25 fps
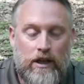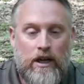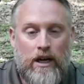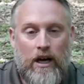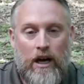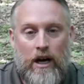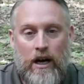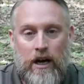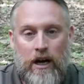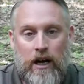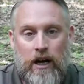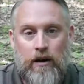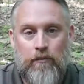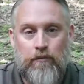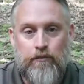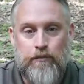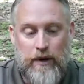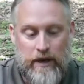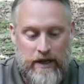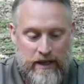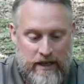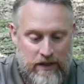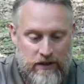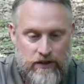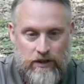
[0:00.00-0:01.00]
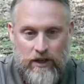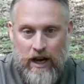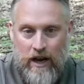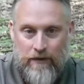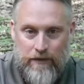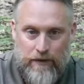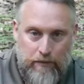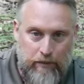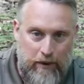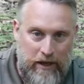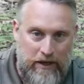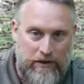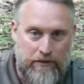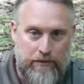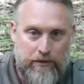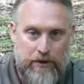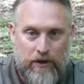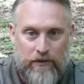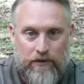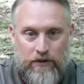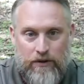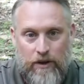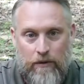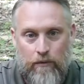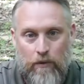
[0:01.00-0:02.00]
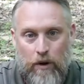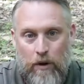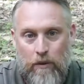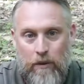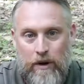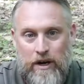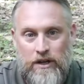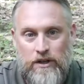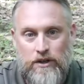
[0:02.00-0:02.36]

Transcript: but he's going to have to place himself somewhere where